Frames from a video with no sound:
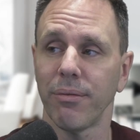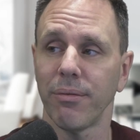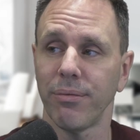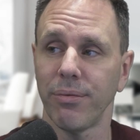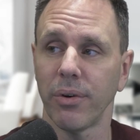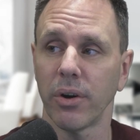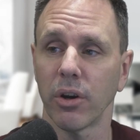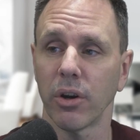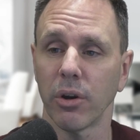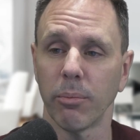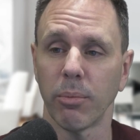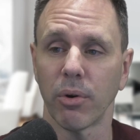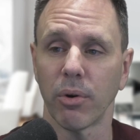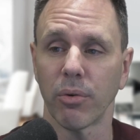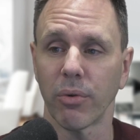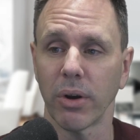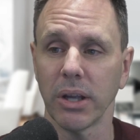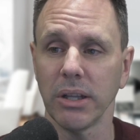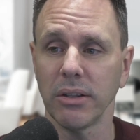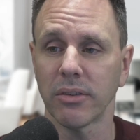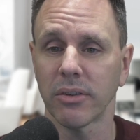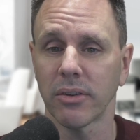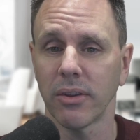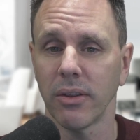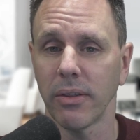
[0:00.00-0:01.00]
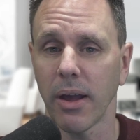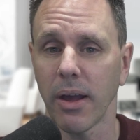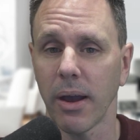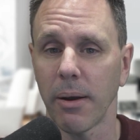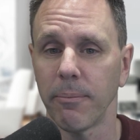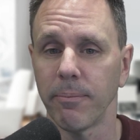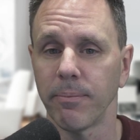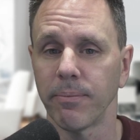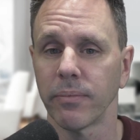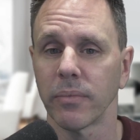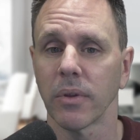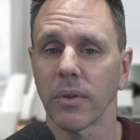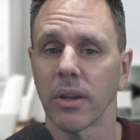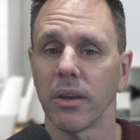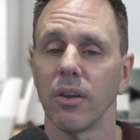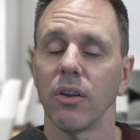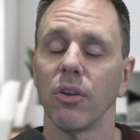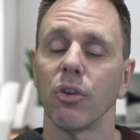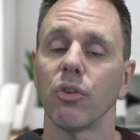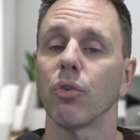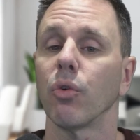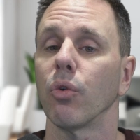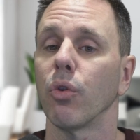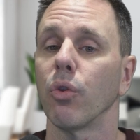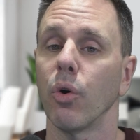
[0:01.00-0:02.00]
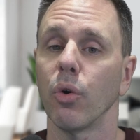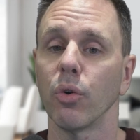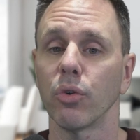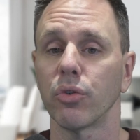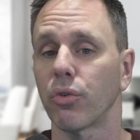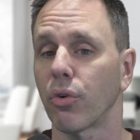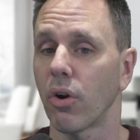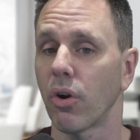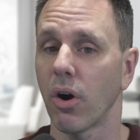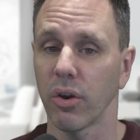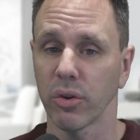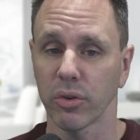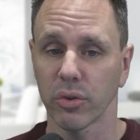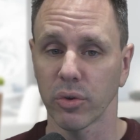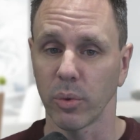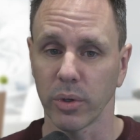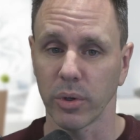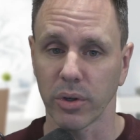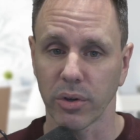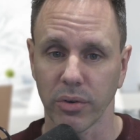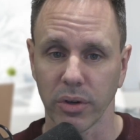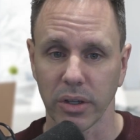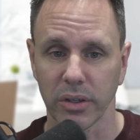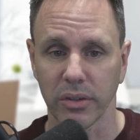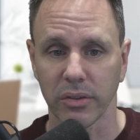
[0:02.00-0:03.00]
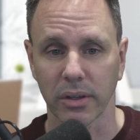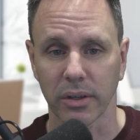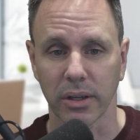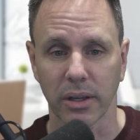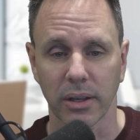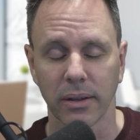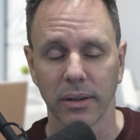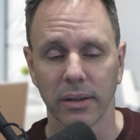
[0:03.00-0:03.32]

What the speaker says: variable rates to them, so those are also increasing.